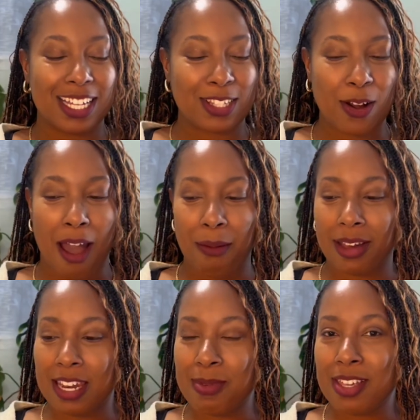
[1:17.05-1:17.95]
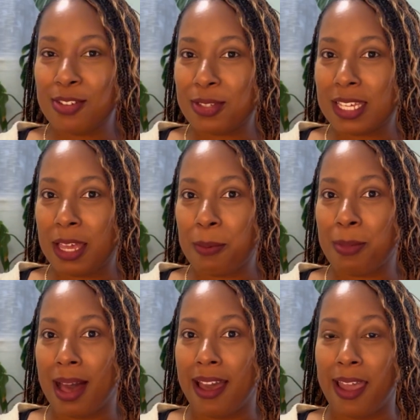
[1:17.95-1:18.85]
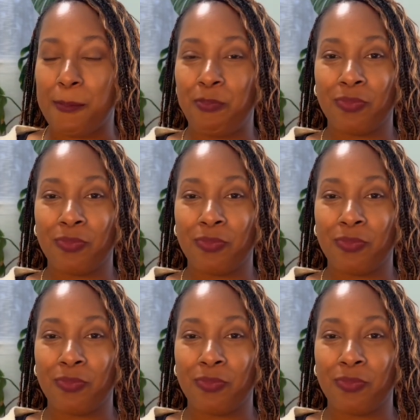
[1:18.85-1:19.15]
So I'm gonna be using my